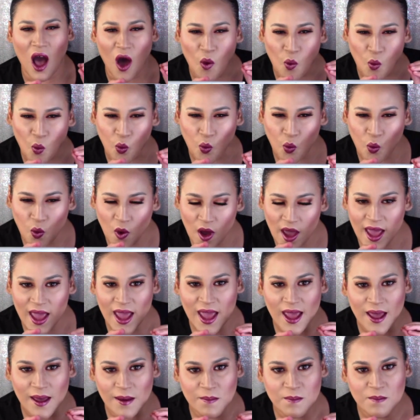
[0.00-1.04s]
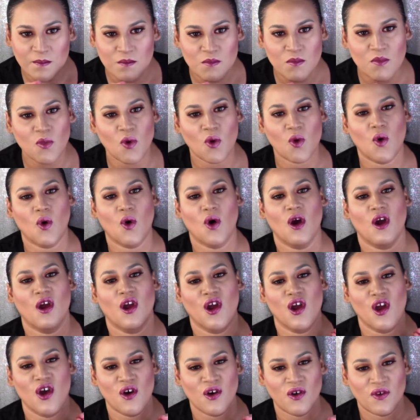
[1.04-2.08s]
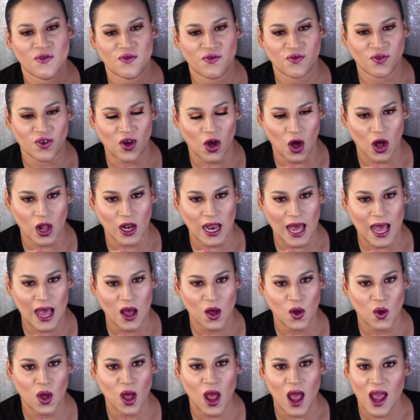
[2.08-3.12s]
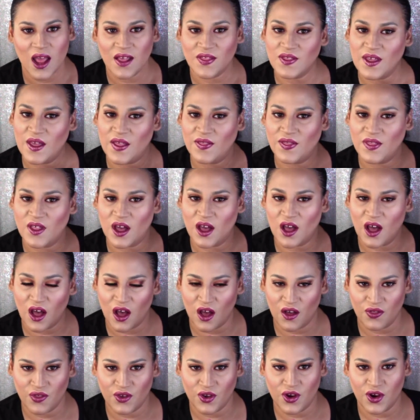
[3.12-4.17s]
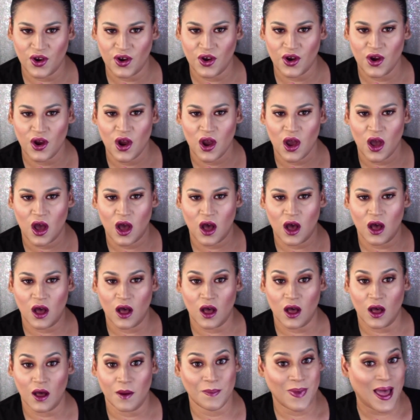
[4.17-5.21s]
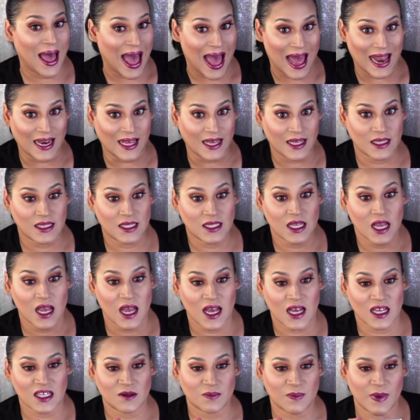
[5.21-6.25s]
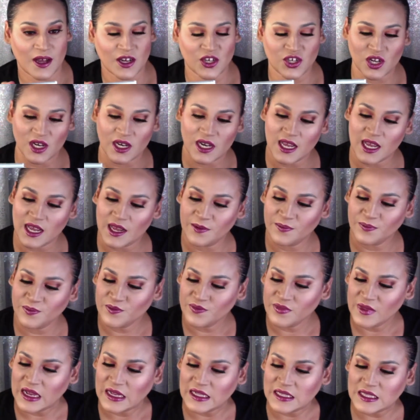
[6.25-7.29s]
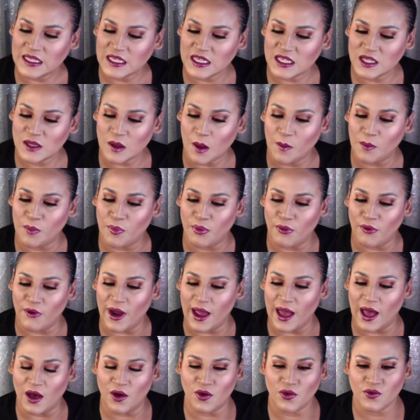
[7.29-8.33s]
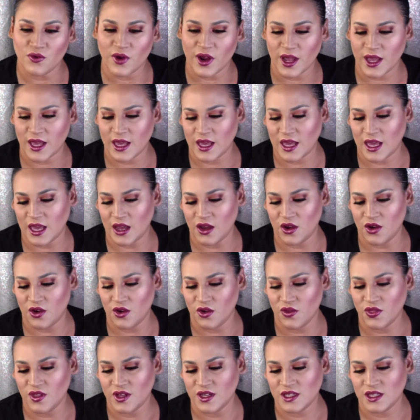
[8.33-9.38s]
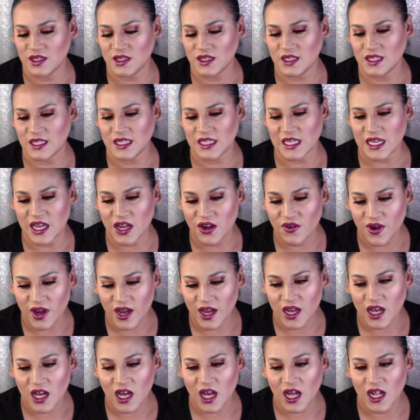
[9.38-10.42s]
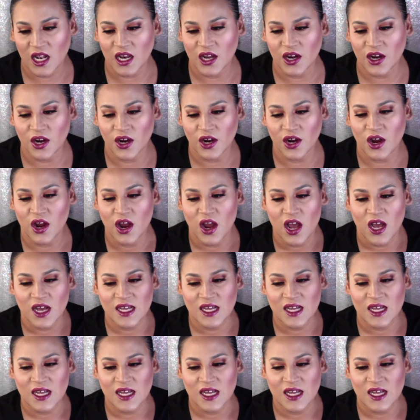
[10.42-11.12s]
way more fallout than the other palettes, especially this brown right here, the secret color